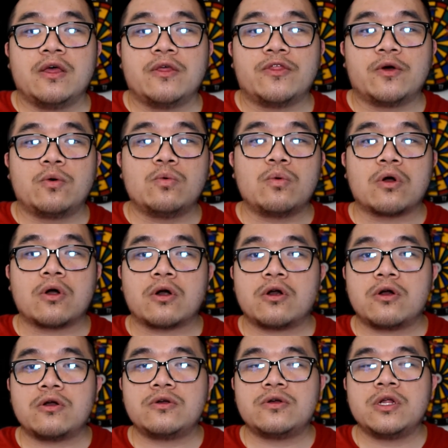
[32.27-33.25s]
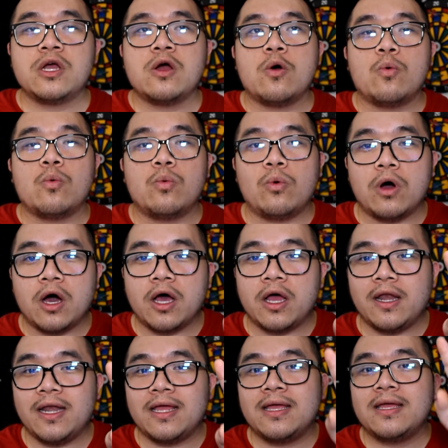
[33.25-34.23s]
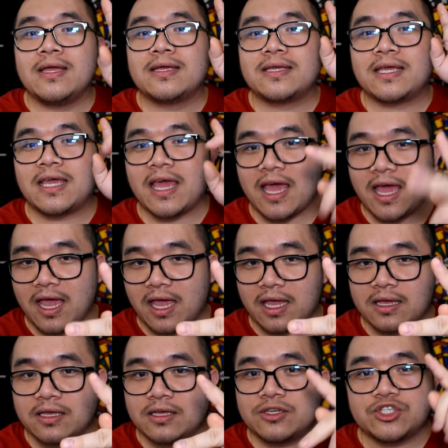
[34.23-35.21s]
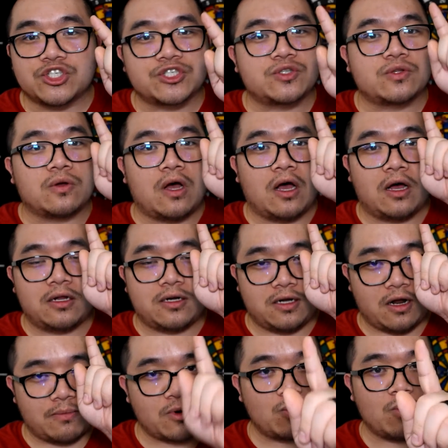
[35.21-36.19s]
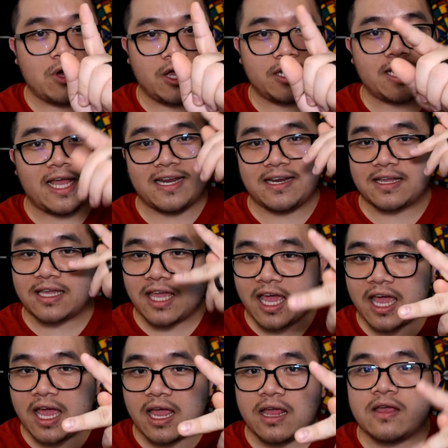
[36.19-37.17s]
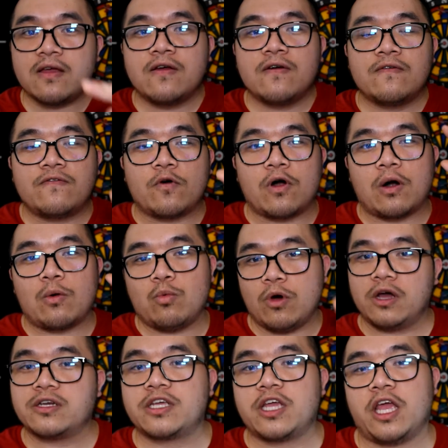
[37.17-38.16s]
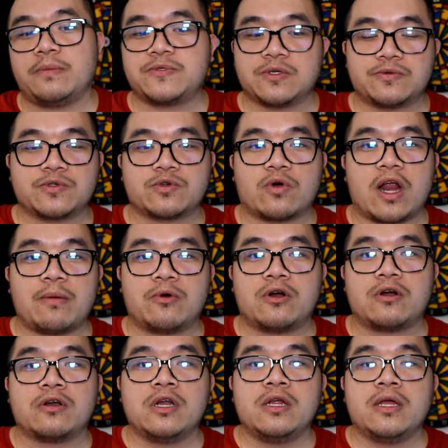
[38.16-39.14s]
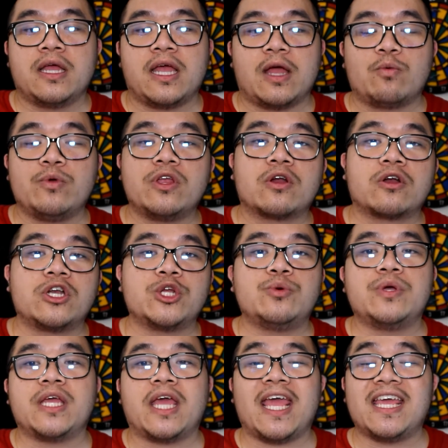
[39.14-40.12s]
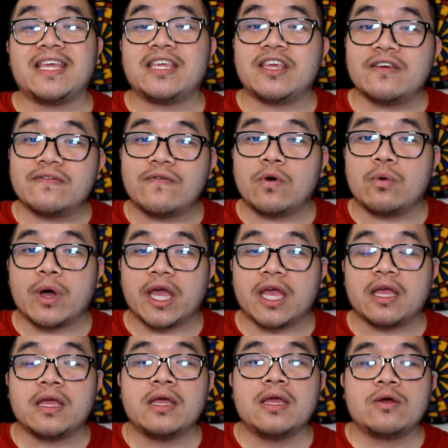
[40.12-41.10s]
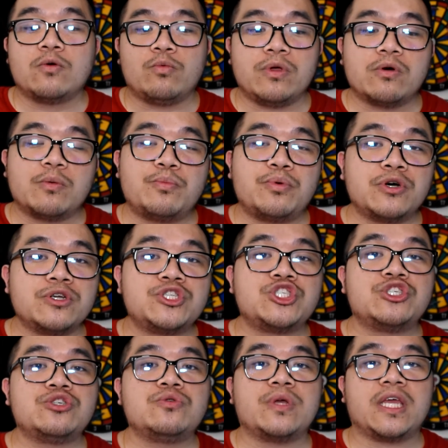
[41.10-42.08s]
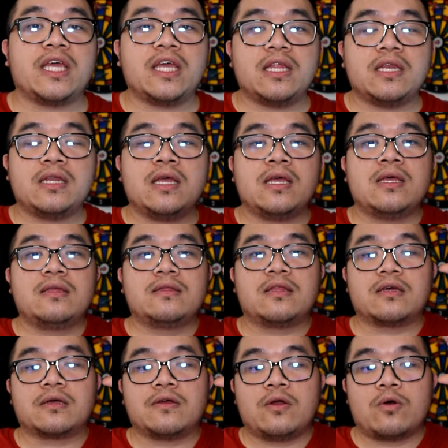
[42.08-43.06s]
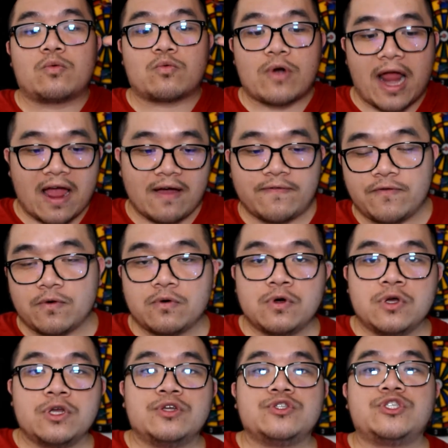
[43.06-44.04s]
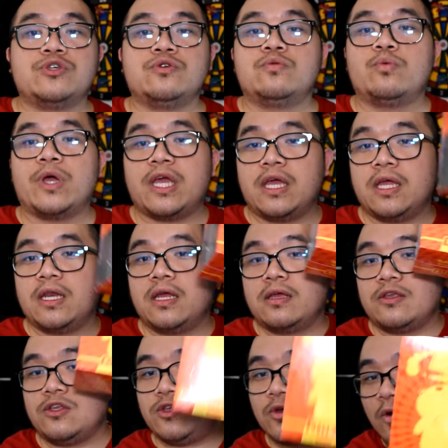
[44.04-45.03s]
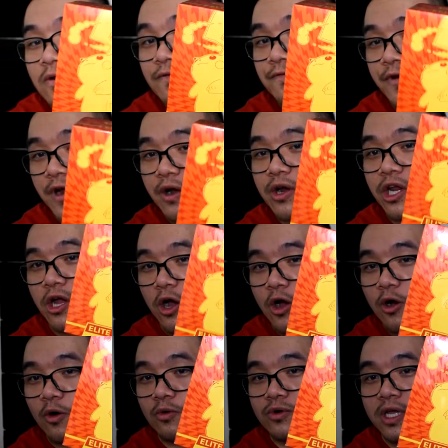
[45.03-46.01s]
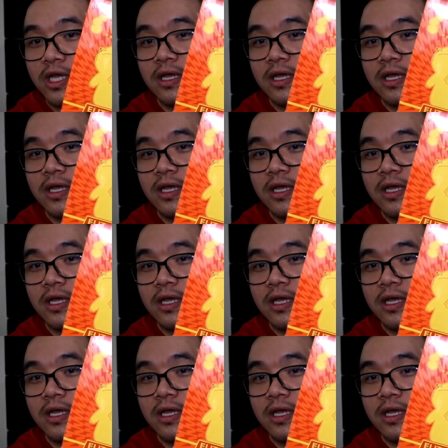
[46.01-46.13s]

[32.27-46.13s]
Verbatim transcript: the word 1K, just number one and a K for our 1K subscriber. And we are doing a giveaway. We will put you in the raffle to win your very own